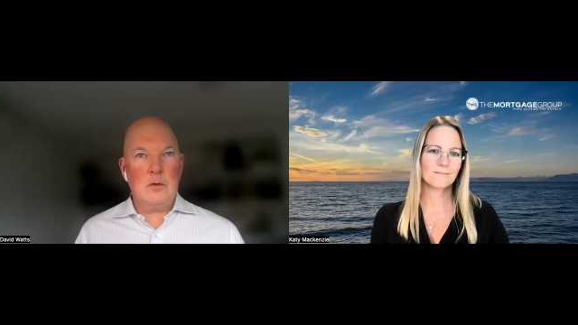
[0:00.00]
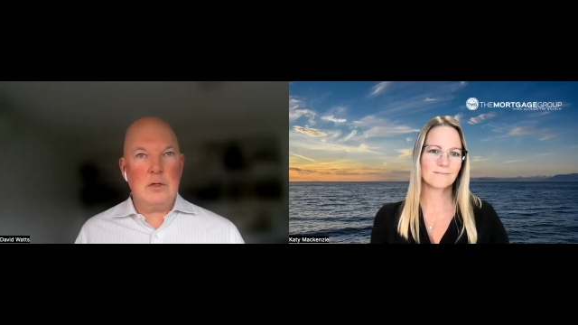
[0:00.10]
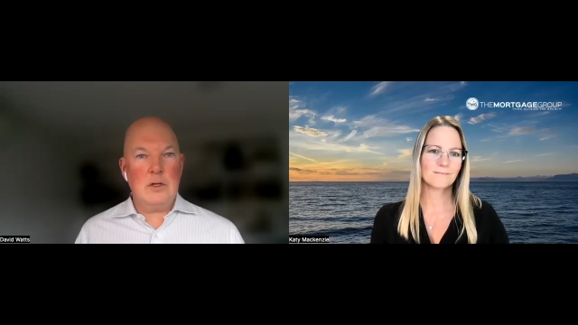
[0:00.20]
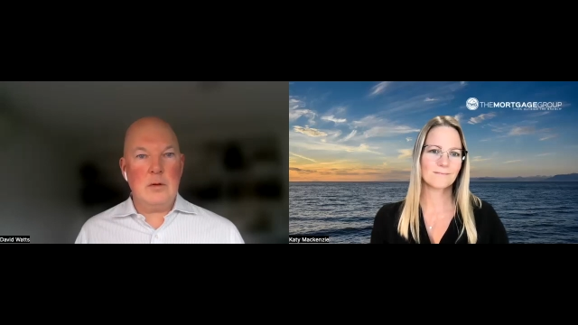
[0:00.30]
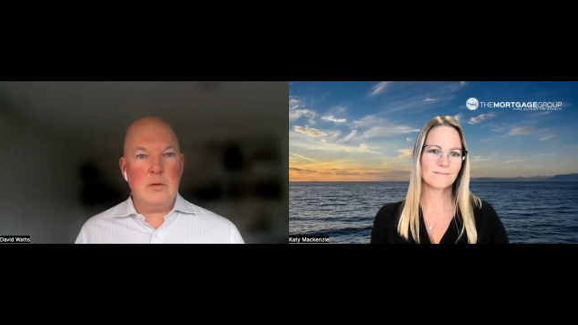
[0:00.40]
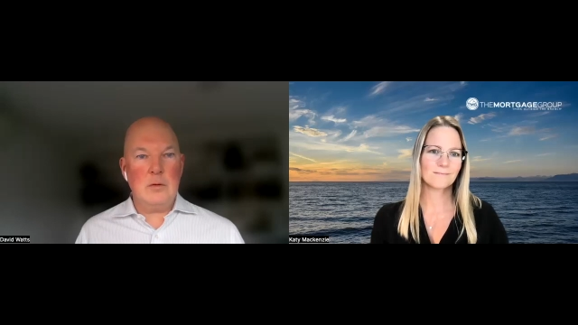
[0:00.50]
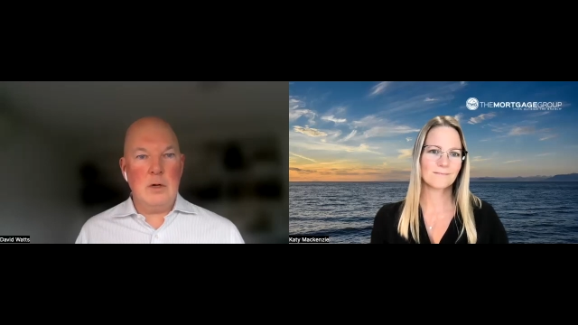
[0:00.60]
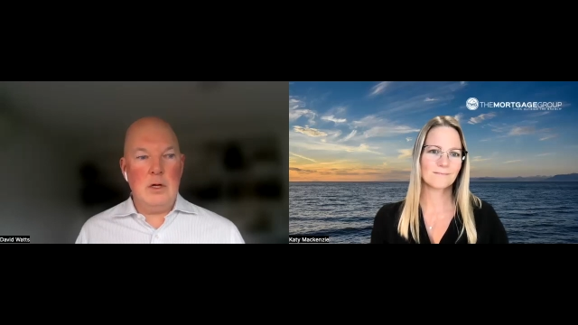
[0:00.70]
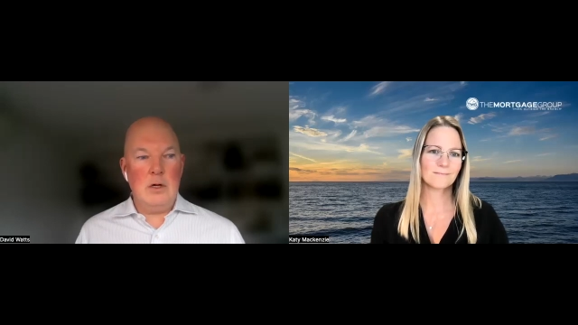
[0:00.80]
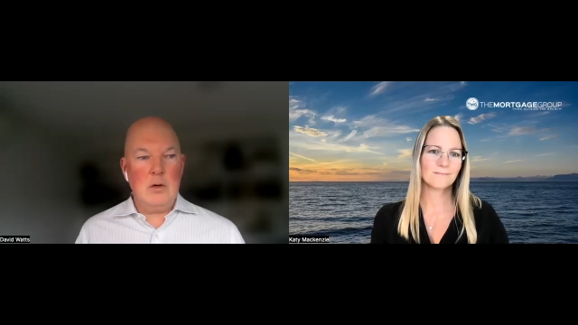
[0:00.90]
Speaker 1: you know,
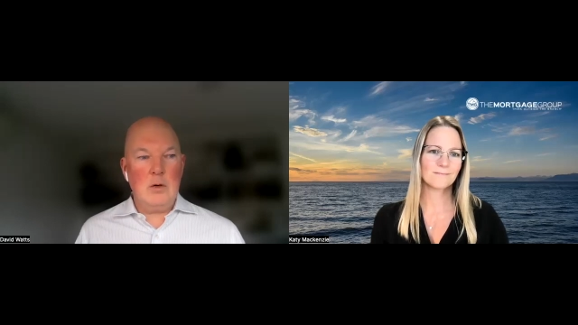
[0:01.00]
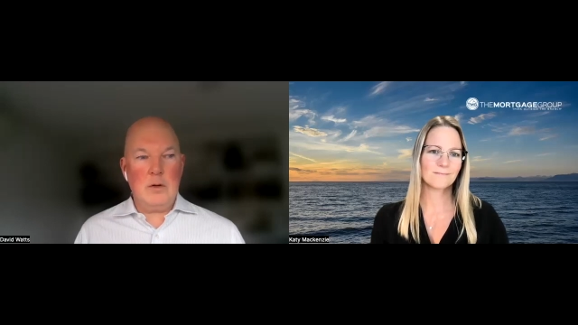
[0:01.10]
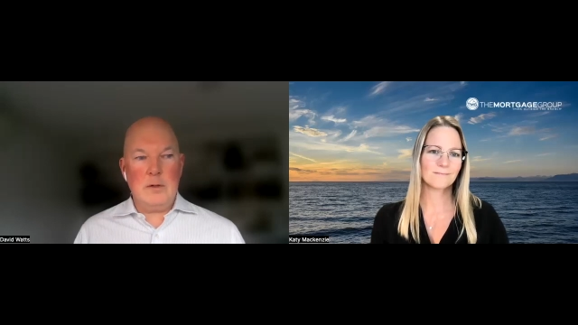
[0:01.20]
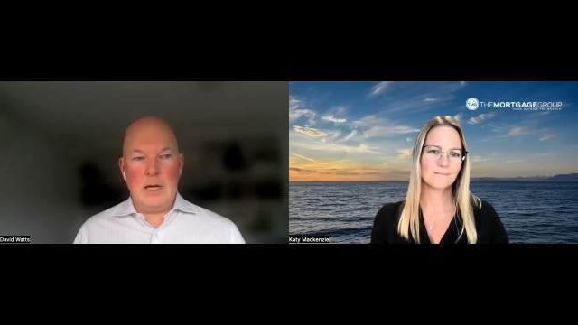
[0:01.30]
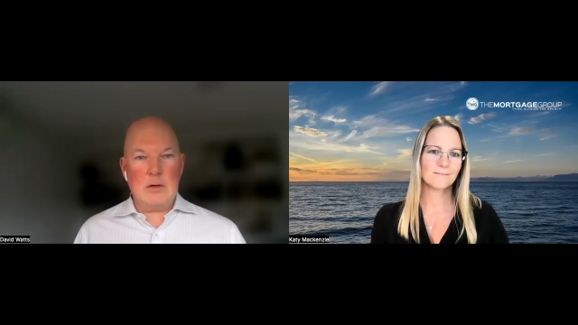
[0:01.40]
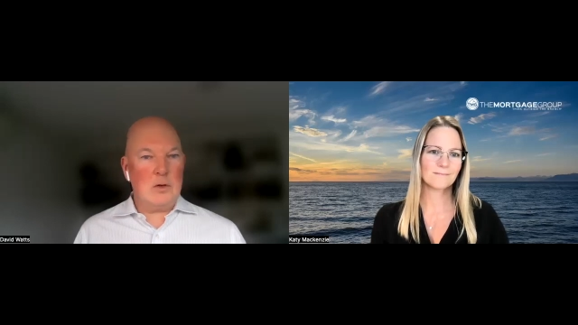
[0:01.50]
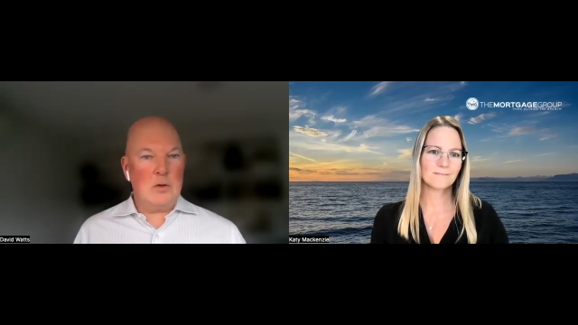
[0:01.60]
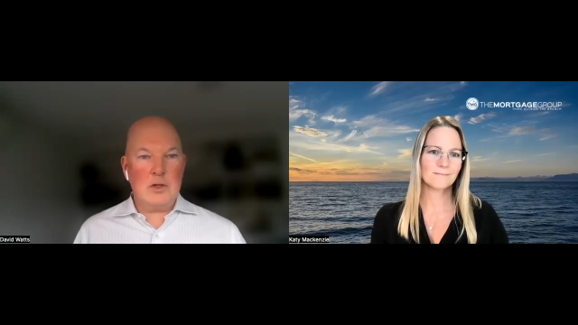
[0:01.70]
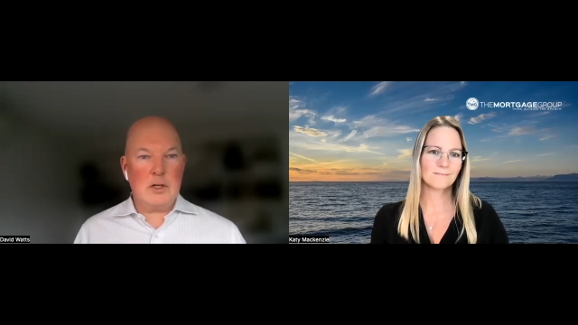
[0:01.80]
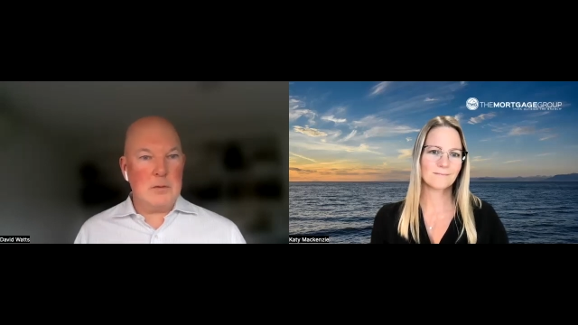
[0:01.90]
who
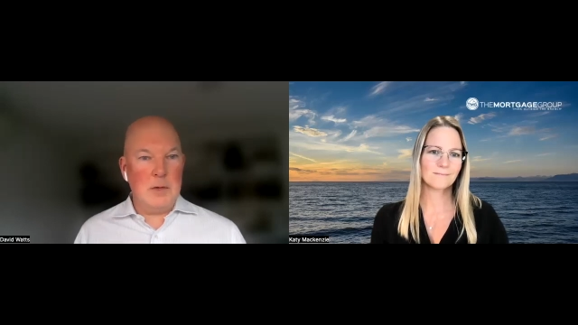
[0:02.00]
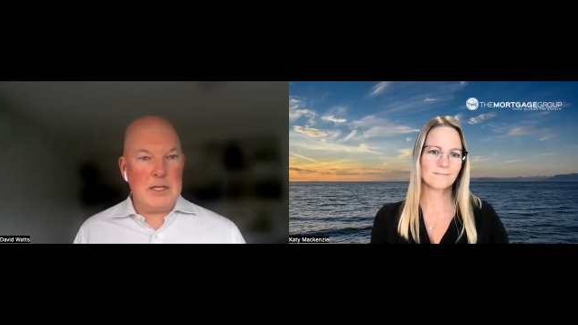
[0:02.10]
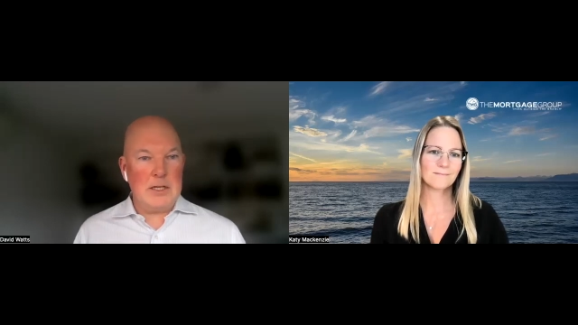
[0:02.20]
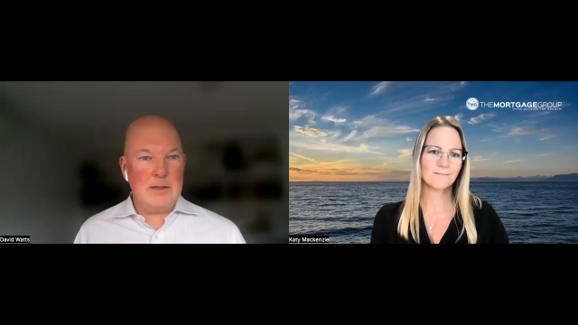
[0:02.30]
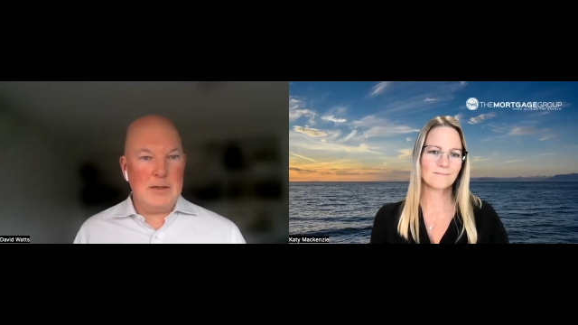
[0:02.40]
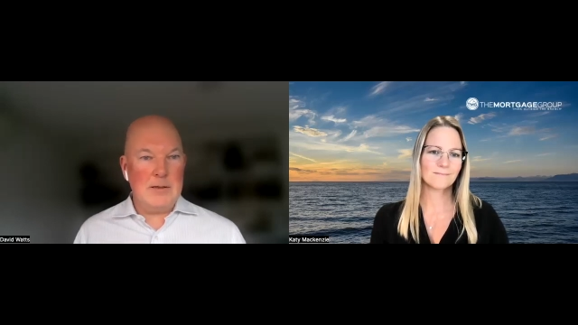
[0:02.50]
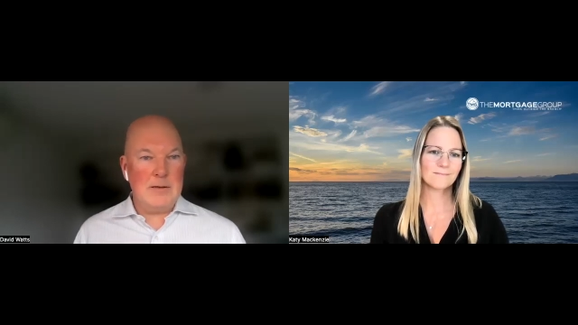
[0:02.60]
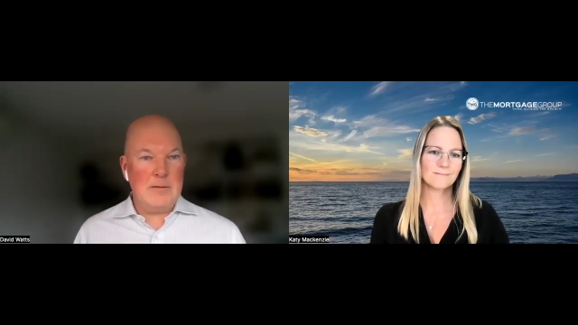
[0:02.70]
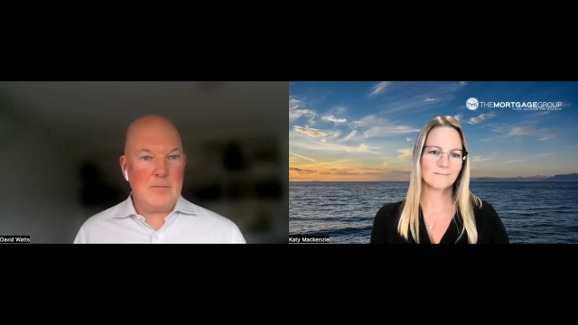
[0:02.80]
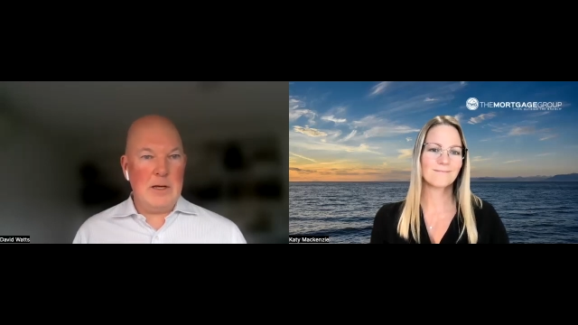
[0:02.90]
should get the money,
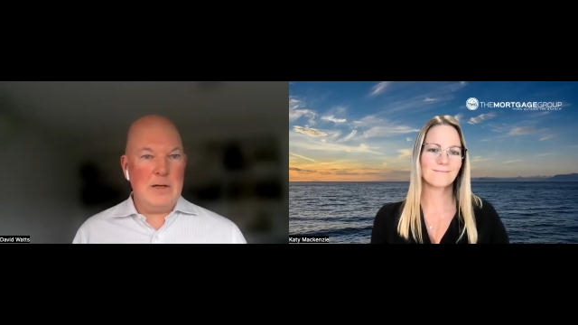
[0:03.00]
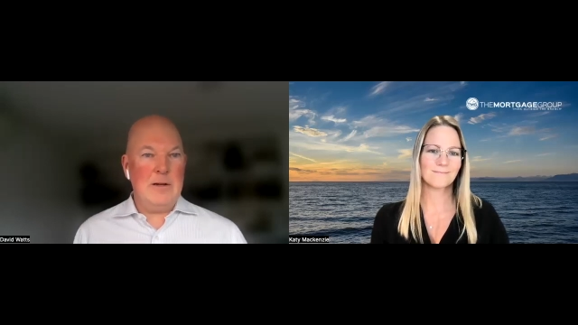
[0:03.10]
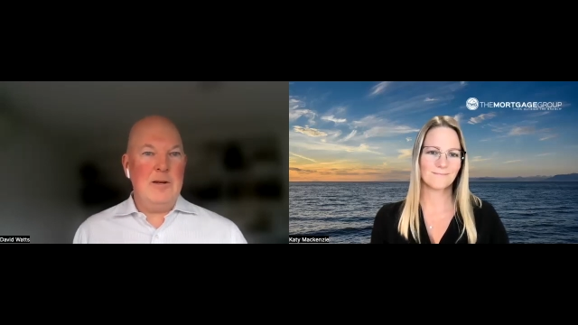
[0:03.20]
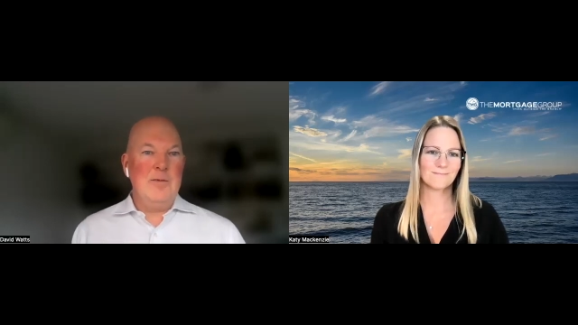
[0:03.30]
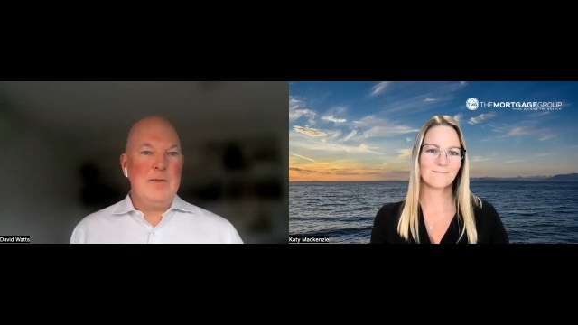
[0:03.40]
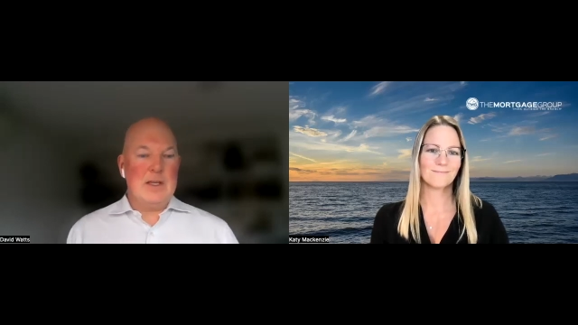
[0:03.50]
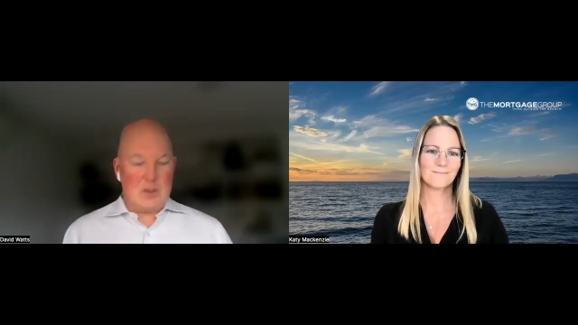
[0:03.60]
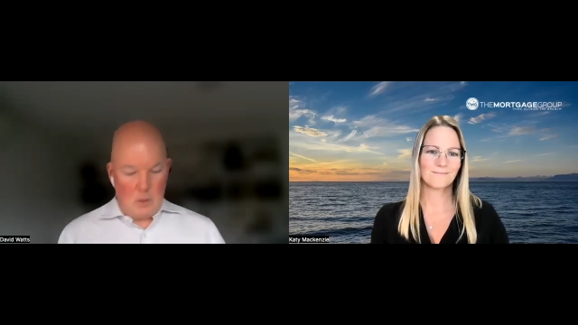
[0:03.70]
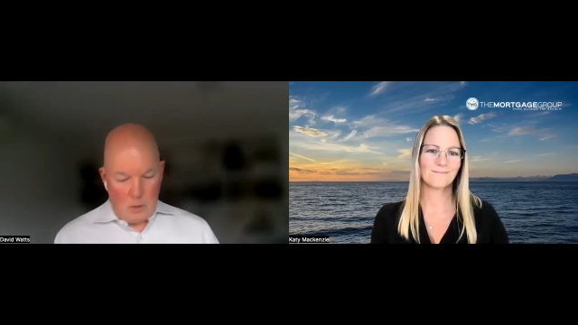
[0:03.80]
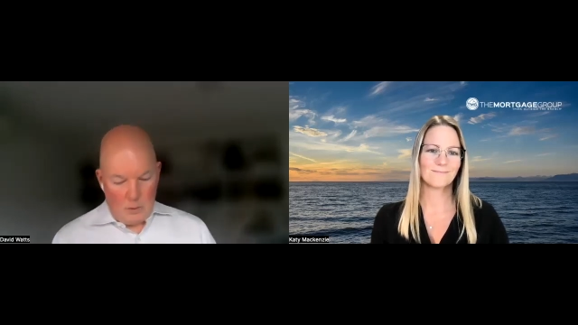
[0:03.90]
right?
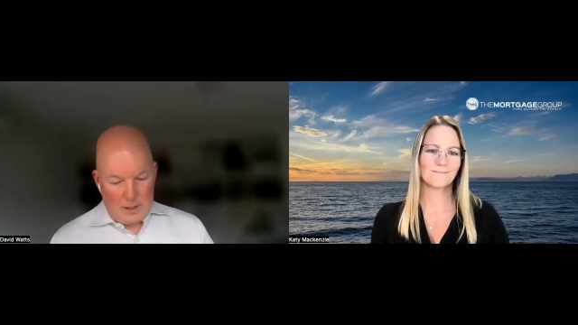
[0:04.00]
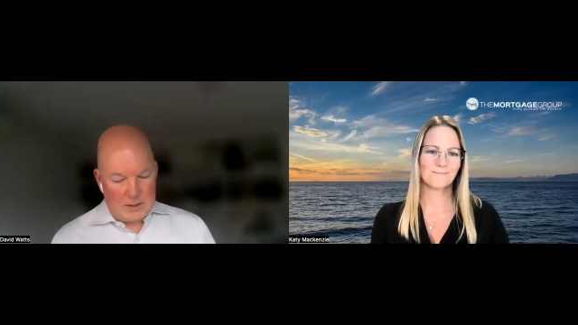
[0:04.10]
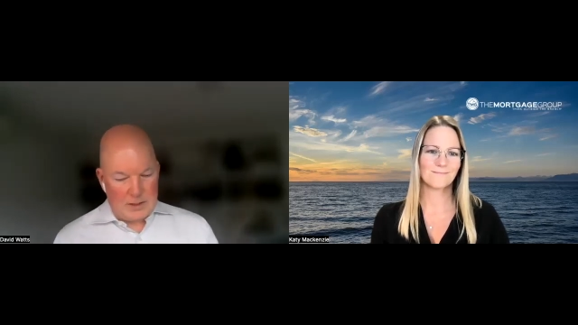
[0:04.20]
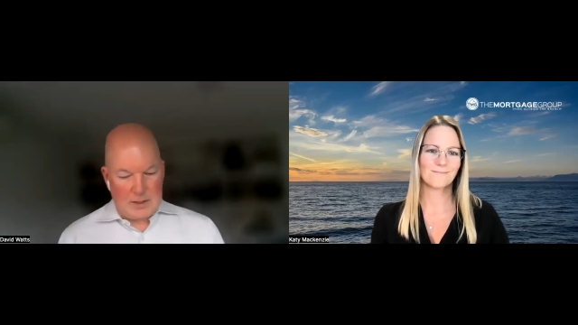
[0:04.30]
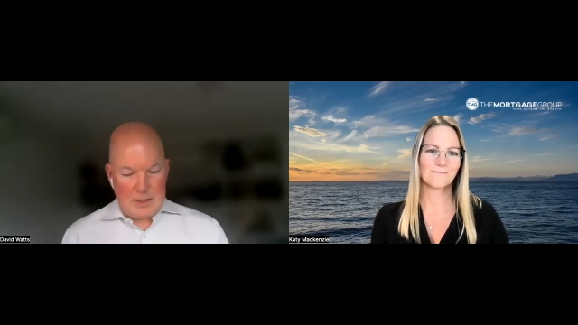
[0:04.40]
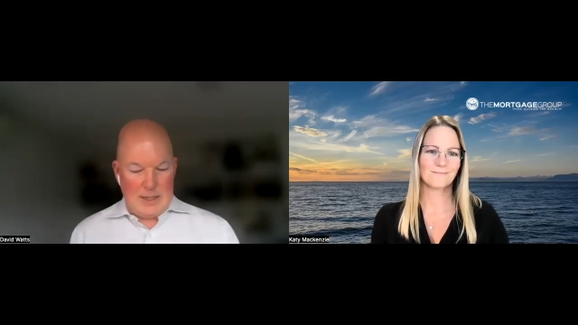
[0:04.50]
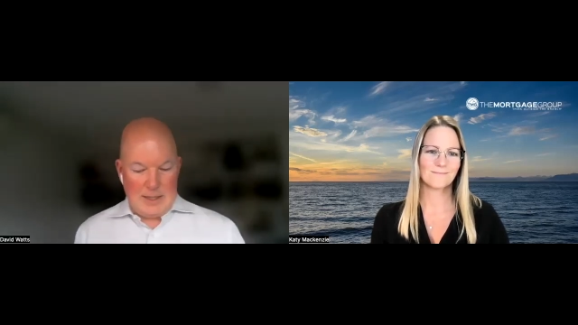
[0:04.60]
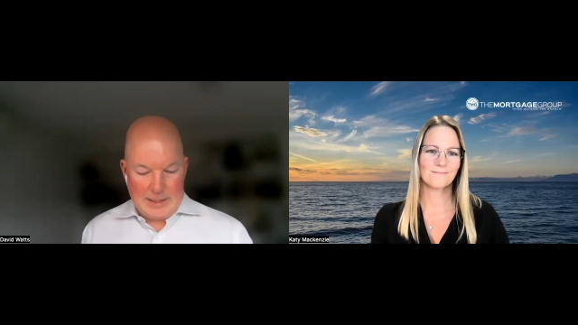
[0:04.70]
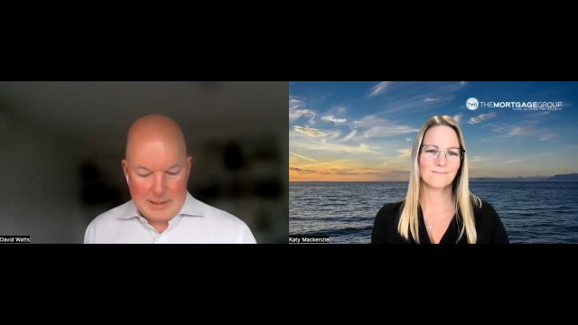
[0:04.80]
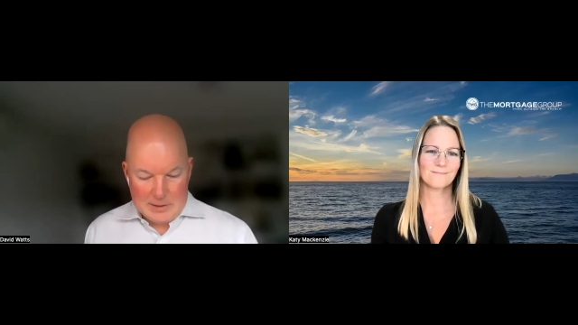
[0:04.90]
So holdbacks,
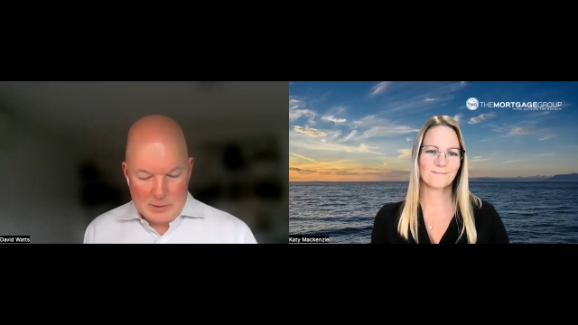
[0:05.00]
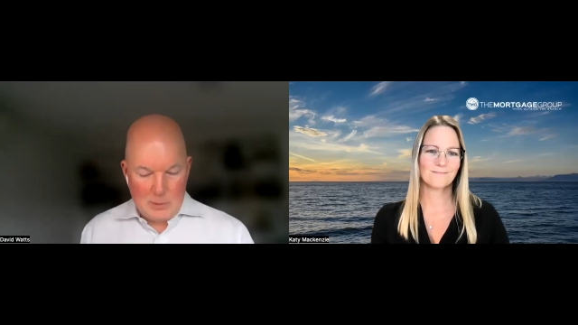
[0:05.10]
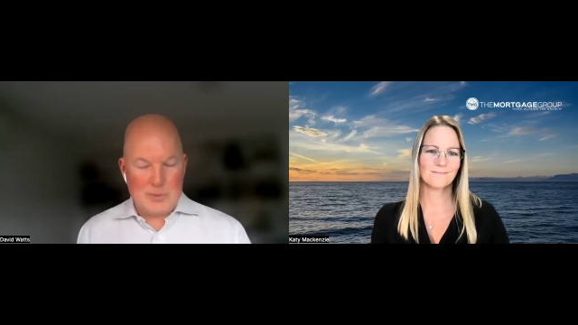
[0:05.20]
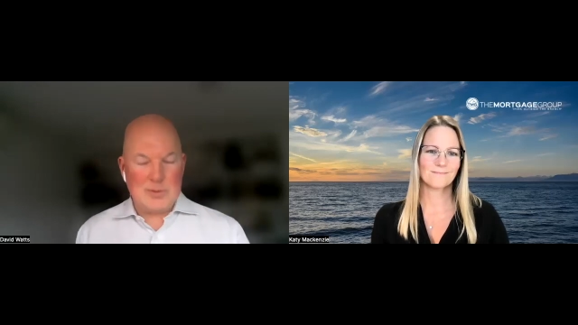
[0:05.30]
I guess